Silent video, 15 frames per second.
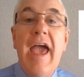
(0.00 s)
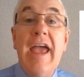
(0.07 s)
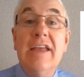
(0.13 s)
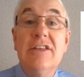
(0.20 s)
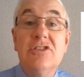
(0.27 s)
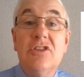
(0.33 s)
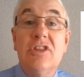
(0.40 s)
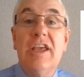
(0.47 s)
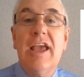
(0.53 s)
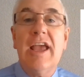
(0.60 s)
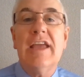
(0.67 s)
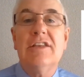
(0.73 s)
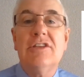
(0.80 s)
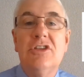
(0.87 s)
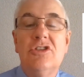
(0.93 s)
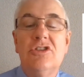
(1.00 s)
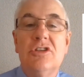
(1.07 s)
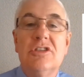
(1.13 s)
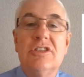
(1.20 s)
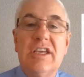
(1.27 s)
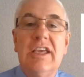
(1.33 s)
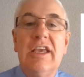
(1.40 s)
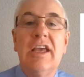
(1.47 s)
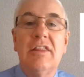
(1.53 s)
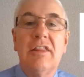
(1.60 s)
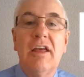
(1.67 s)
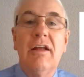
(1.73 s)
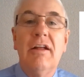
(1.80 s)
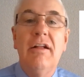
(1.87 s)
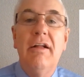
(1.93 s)
and the antigen
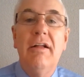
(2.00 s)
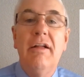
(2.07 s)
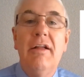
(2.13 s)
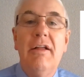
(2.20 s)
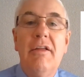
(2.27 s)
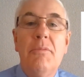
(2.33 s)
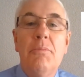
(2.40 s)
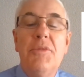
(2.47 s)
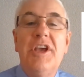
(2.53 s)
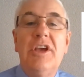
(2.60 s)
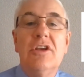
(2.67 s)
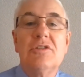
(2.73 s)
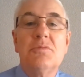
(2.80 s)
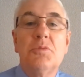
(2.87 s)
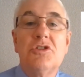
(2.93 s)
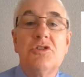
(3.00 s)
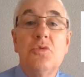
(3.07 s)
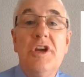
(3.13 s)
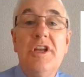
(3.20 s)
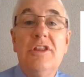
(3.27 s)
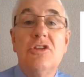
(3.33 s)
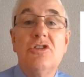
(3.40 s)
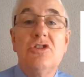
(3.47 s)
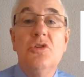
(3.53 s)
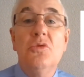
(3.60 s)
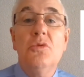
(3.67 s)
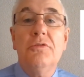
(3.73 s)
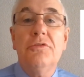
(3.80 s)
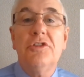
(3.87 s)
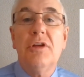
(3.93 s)
together, because between the
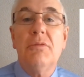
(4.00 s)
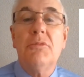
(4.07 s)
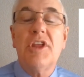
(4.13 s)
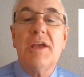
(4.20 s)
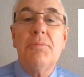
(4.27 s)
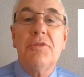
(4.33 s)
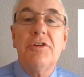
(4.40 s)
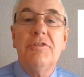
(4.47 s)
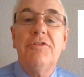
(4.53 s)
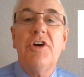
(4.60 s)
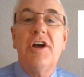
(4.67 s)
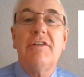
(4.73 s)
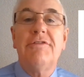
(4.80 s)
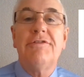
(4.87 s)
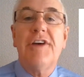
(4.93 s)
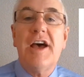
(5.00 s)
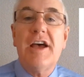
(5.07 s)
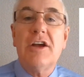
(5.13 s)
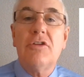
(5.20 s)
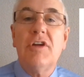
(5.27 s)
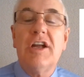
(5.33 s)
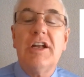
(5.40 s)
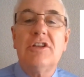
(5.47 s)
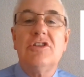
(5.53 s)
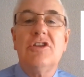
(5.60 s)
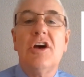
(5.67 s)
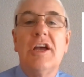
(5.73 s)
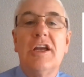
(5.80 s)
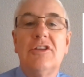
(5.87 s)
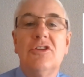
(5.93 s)
two of them, they provide far greater
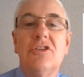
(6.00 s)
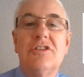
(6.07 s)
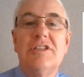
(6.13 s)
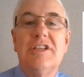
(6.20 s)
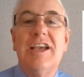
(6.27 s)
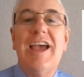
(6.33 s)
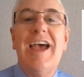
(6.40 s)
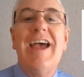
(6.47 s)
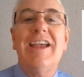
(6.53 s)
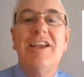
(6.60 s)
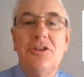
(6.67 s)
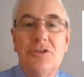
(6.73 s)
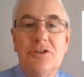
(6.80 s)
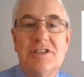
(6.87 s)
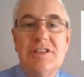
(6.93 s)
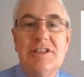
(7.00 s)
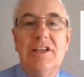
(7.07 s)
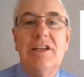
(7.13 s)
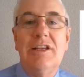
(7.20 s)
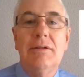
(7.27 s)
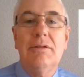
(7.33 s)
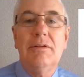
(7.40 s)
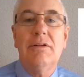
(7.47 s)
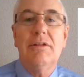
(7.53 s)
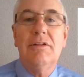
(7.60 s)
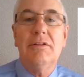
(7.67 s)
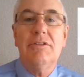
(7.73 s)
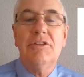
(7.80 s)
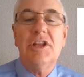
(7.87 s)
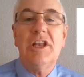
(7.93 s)
diagnostic accuracy
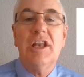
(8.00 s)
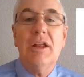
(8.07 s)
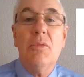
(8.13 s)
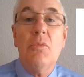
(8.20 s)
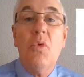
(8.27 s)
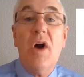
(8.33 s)
than